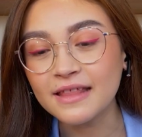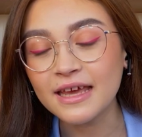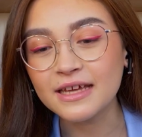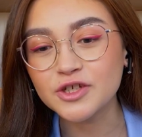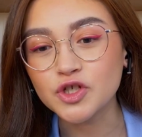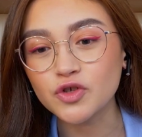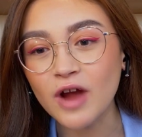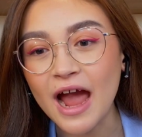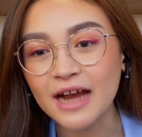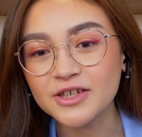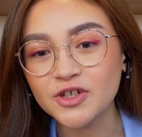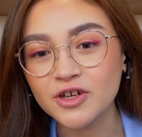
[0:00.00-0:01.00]
think like
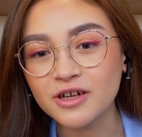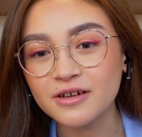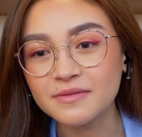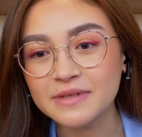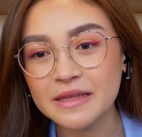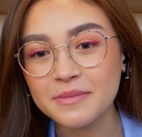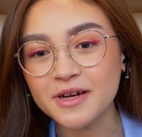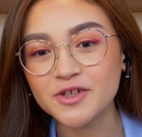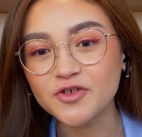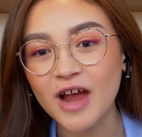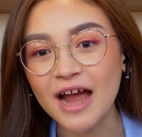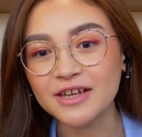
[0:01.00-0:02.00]
tractor, something
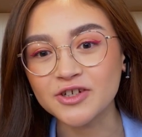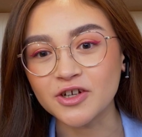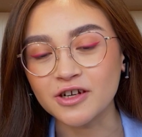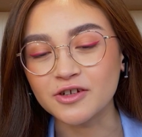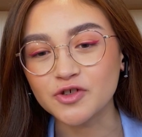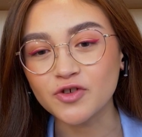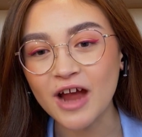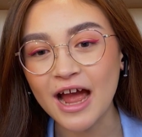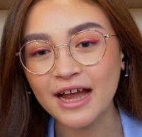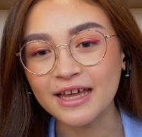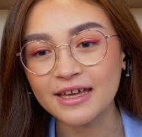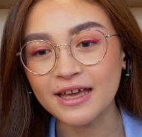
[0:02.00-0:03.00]
about a tractor,
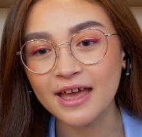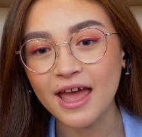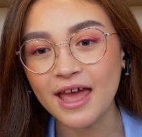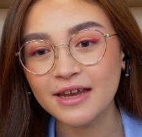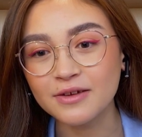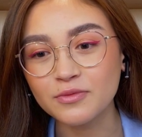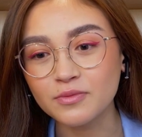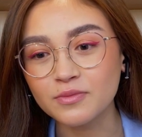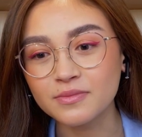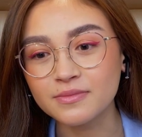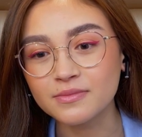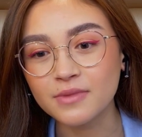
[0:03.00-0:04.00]
track and
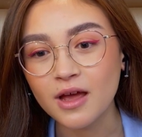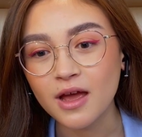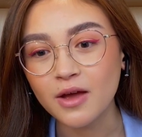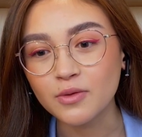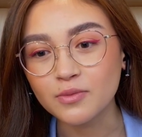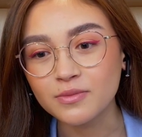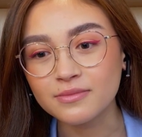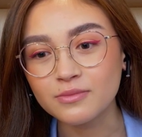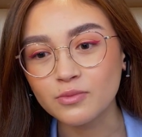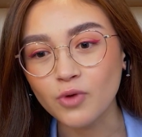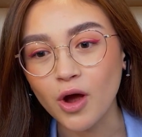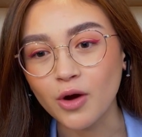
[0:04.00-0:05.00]
field. Oh,